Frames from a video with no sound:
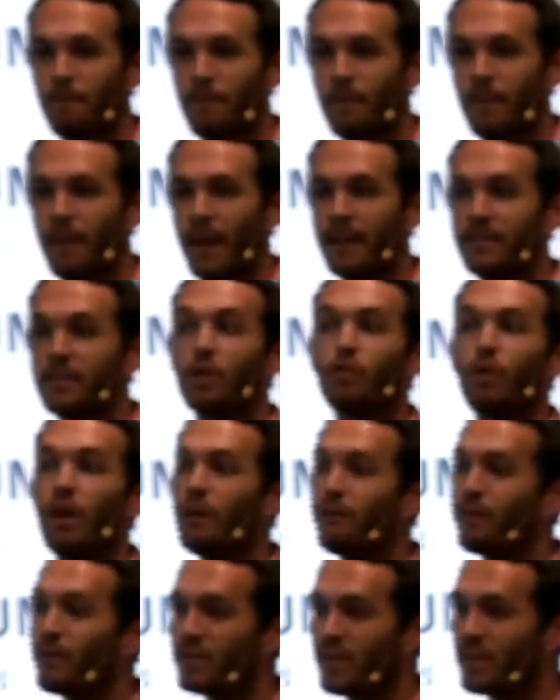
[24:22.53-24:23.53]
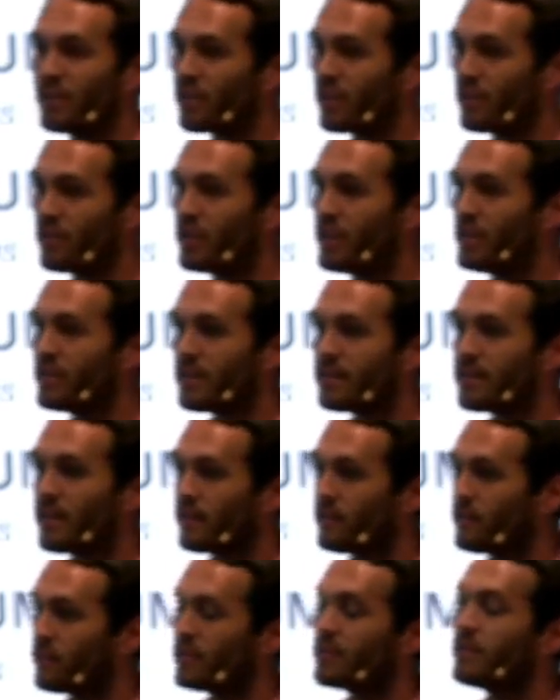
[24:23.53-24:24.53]
As the great physician, Jesus doesn't
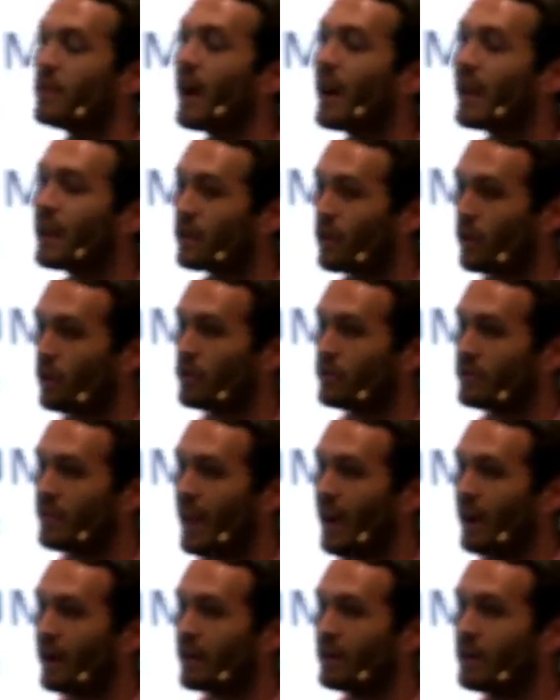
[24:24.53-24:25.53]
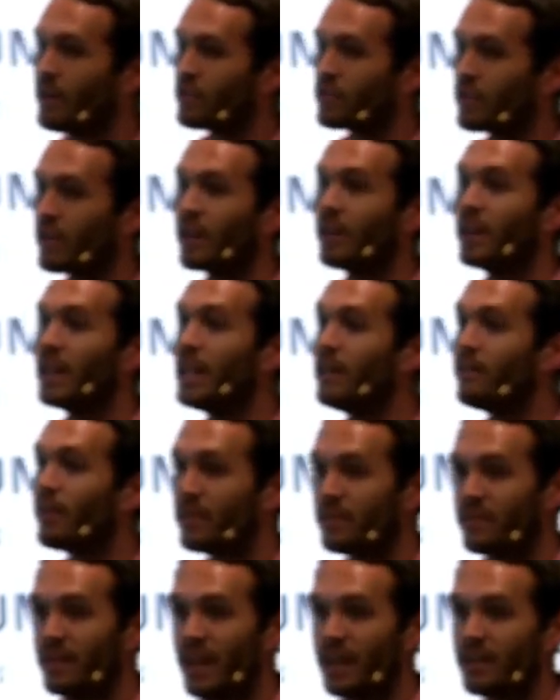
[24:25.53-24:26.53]
just diagnose our condition and leave us
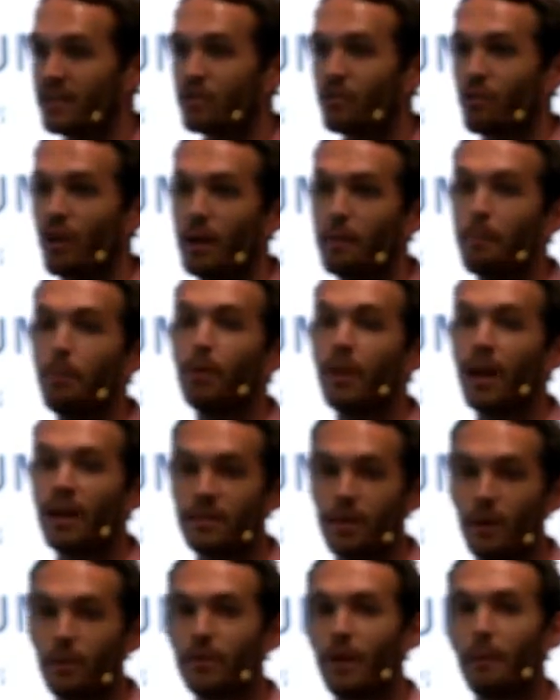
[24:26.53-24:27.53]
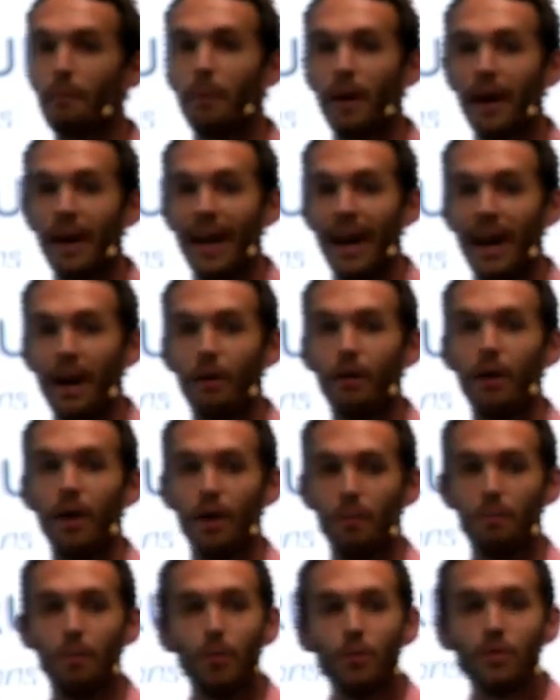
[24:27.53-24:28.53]
there to try and pull ourselves up by our
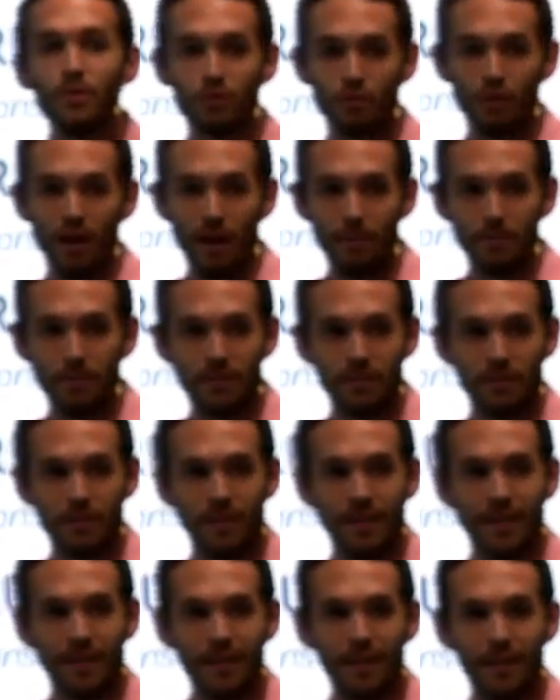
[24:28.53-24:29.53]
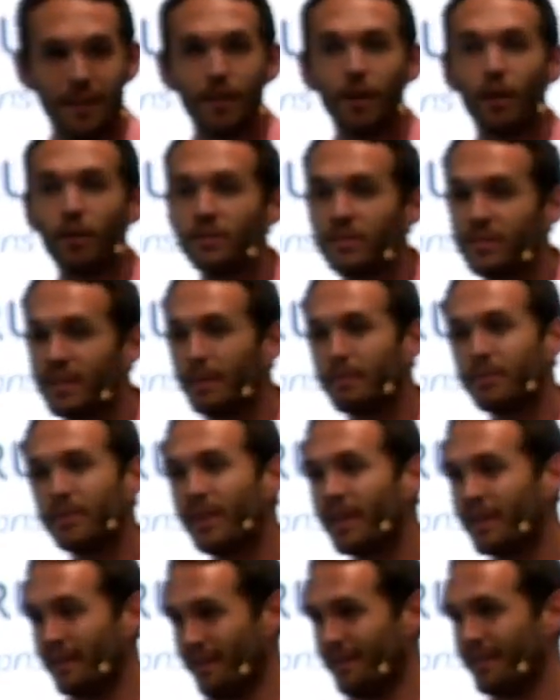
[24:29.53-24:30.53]
bootstraps. God steps
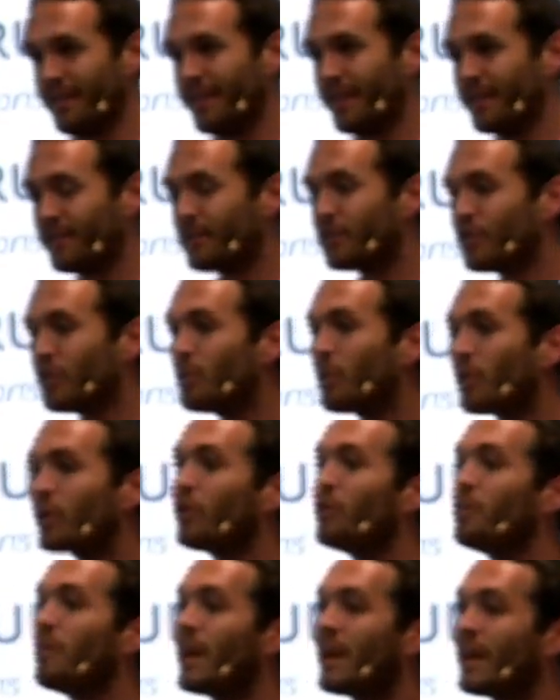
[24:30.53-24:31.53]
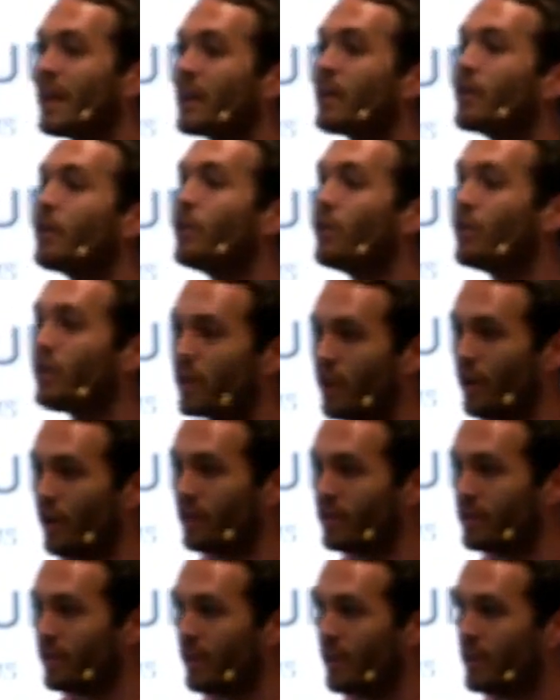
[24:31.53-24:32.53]
in to do what humanity could not,
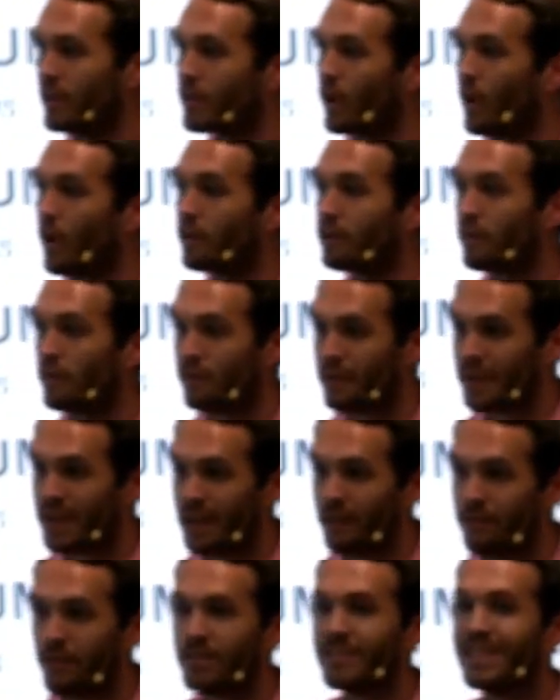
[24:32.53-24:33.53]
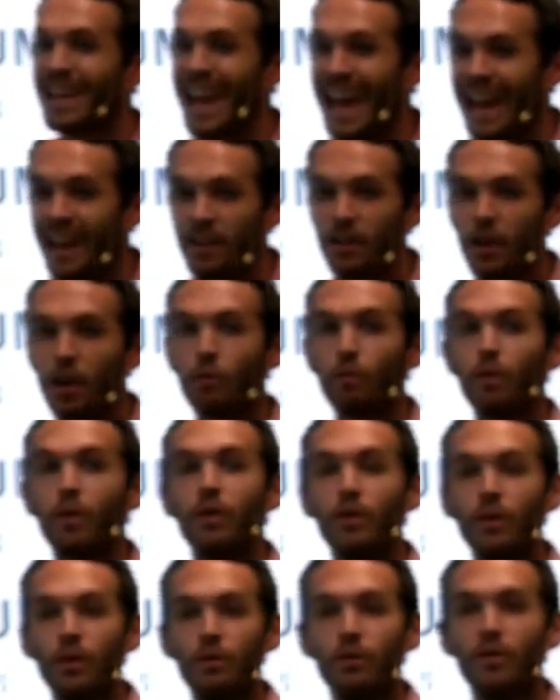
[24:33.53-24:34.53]
to offer forgiveness and a
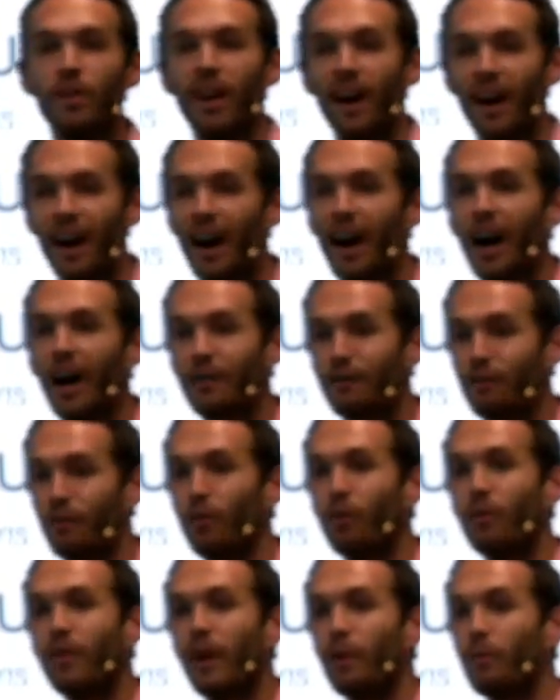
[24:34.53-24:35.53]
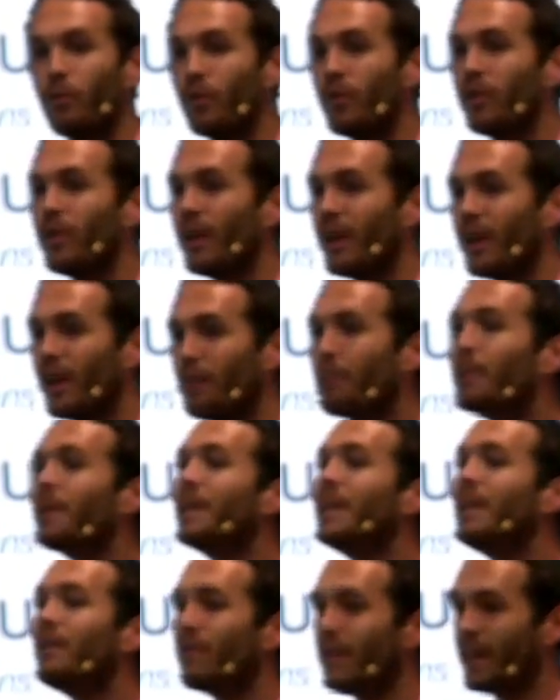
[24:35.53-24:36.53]
renewed heart for all that would
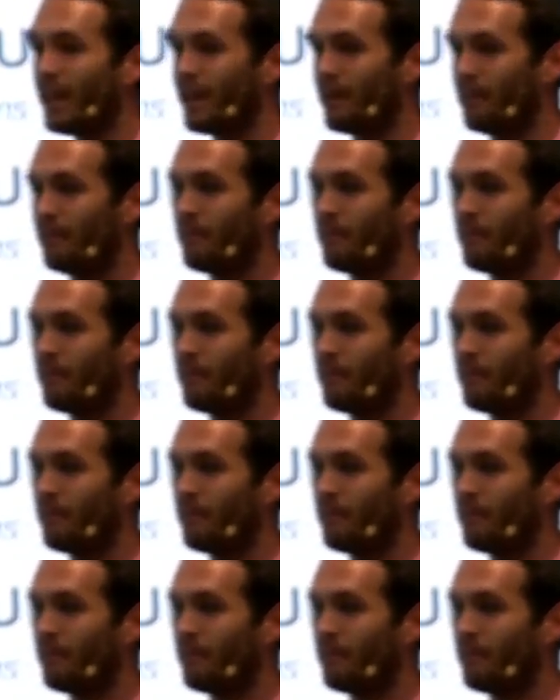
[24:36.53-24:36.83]
believe in him.